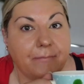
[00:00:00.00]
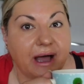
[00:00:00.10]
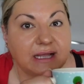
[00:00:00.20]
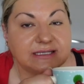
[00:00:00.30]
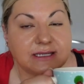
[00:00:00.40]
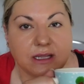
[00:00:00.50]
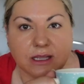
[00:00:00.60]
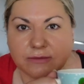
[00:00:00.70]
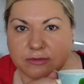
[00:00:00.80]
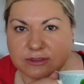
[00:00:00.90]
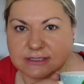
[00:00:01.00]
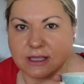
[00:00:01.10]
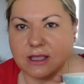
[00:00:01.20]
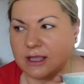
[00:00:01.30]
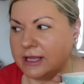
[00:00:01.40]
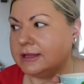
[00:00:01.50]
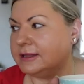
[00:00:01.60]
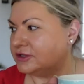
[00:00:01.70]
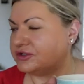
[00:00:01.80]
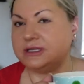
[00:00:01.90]
but it looks, it
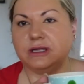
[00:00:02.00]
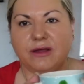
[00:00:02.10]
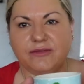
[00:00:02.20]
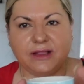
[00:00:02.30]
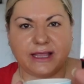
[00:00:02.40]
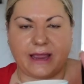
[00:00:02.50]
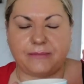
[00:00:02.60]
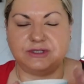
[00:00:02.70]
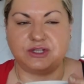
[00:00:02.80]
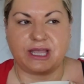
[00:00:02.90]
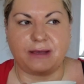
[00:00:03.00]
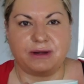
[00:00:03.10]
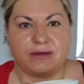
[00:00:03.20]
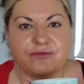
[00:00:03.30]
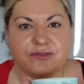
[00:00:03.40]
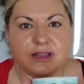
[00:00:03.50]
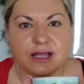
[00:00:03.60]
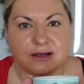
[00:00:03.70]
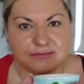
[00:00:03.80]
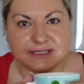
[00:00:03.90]
literally, I feel like camera is okay, but I feel
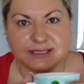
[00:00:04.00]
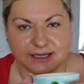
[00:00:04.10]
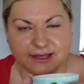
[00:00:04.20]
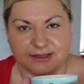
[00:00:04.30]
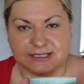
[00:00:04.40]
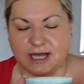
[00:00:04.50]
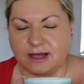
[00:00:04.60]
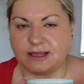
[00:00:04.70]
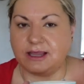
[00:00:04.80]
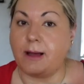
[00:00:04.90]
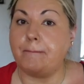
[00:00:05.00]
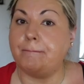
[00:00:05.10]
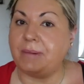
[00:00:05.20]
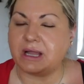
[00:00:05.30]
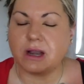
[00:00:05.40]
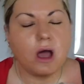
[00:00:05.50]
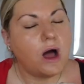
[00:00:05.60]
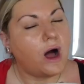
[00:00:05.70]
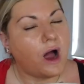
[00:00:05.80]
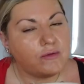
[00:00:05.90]
like I'm sitting in the dark here. But
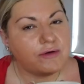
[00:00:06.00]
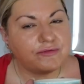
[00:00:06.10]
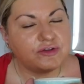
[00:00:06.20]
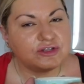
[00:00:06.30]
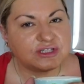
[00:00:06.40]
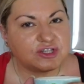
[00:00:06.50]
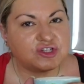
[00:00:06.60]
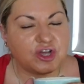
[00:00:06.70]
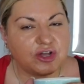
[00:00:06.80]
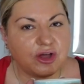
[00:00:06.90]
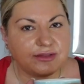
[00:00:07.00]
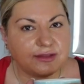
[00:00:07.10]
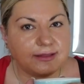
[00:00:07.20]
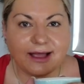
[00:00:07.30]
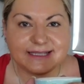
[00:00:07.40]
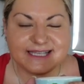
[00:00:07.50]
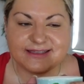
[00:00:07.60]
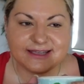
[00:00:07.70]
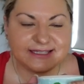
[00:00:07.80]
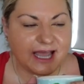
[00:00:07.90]
I refuse to turn on the lights
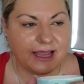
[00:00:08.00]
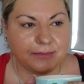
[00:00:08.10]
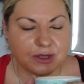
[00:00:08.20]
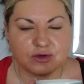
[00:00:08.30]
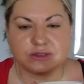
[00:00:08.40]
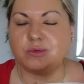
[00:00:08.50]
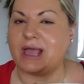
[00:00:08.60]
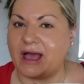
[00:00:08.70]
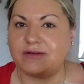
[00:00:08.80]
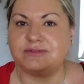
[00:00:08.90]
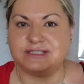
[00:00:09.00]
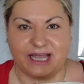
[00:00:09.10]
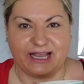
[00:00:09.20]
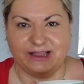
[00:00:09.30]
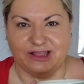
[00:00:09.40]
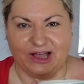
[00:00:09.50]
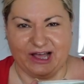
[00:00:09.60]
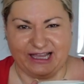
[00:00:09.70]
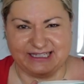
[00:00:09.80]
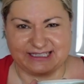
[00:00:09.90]
in the day because we have
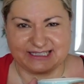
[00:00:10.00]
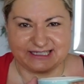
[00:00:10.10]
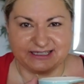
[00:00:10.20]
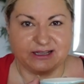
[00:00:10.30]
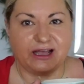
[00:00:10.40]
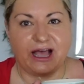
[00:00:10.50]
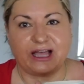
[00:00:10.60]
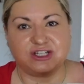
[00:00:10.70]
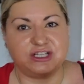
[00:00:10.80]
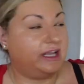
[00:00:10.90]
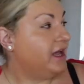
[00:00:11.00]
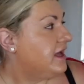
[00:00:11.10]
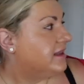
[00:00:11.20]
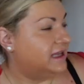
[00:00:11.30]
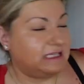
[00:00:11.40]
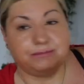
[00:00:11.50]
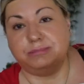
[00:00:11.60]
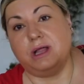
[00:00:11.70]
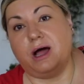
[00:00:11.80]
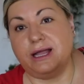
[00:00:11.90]
daylight. Actually, this
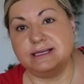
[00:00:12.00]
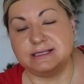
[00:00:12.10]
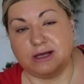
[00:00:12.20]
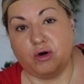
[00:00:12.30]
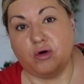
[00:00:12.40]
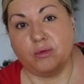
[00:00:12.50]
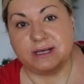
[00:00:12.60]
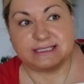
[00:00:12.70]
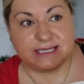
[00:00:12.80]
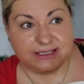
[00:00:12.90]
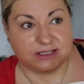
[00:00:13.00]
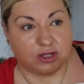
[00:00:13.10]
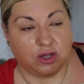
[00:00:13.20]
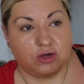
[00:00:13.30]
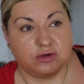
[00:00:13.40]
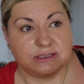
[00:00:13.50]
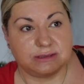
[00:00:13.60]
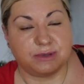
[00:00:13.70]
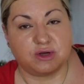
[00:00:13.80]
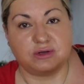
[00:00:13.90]
blind always stays
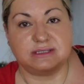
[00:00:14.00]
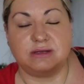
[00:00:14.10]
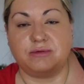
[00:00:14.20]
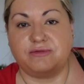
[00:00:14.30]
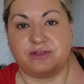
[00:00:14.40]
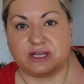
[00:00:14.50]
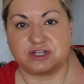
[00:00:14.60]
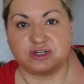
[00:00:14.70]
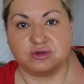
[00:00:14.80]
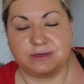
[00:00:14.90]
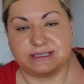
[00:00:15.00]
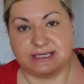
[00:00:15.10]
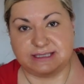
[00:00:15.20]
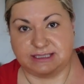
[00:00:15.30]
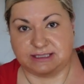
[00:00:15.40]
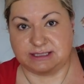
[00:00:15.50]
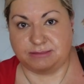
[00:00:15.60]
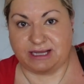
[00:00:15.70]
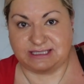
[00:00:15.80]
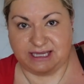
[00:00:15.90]
closed because the reflection always hits into
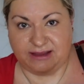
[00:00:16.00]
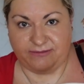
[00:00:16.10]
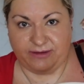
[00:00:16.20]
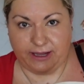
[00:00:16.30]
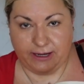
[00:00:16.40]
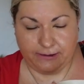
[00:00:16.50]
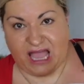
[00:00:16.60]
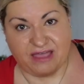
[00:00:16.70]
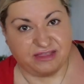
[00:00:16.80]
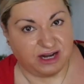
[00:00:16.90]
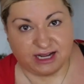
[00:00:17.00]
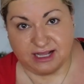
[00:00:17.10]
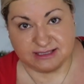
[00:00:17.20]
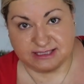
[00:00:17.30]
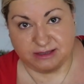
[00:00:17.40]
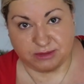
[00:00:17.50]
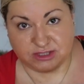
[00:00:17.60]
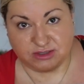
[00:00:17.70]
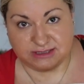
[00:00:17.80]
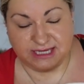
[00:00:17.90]
my TV and then I can't see
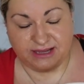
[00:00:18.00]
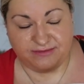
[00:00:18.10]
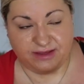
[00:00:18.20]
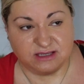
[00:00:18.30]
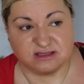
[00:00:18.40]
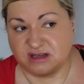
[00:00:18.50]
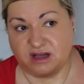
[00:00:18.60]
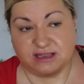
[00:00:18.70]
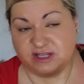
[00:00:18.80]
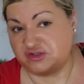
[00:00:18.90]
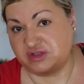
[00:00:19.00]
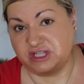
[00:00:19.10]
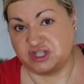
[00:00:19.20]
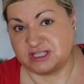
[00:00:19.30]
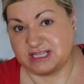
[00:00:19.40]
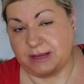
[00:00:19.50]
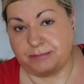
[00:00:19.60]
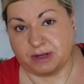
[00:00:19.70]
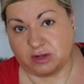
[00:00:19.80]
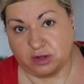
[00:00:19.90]
what's on TV. So I literally just
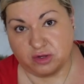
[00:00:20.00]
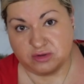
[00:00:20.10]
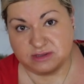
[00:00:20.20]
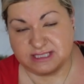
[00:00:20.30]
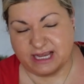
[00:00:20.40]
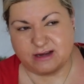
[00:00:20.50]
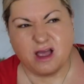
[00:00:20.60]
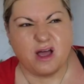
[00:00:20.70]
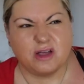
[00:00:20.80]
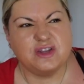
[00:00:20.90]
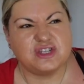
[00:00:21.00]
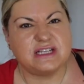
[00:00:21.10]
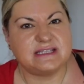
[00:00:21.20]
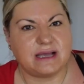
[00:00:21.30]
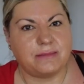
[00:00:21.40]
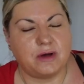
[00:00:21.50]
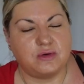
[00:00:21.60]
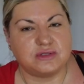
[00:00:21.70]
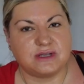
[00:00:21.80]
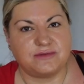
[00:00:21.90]
keep it closed, and usually in summer I
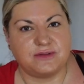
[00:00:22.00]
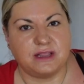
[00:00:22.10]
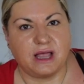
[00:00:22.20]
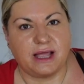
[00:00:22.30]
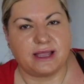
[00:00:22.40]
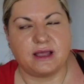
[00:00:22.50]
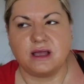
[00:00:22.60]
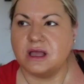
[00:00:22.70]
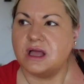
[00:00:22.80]
also feel like